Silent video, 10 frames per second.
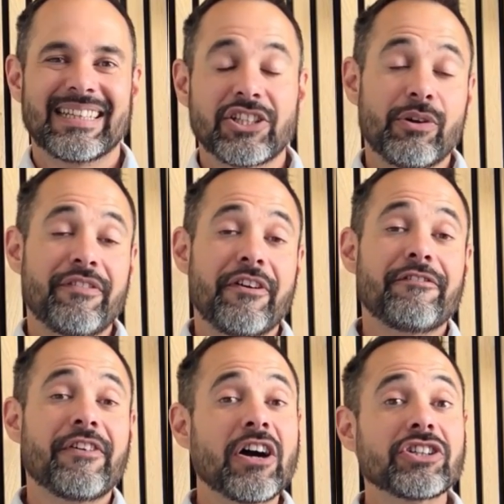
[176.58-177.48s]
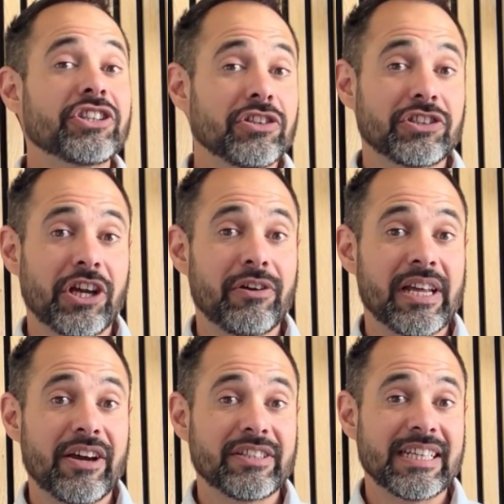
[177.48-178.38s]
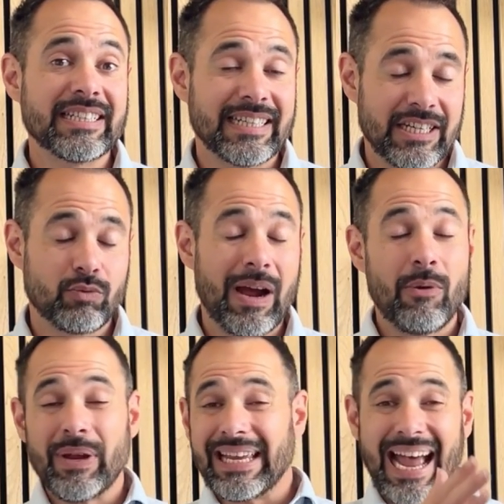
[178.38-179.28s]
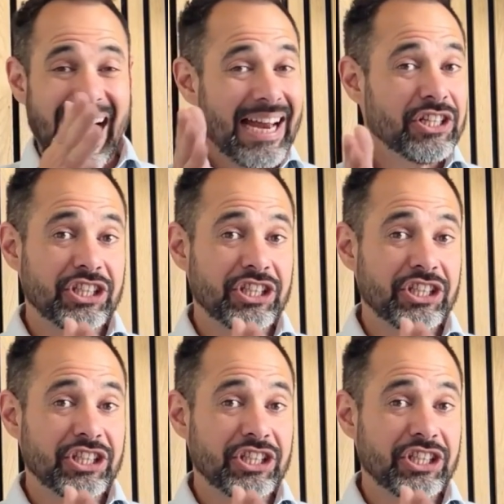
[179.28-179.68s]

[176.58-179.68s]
So if a functional scoliosis is where we can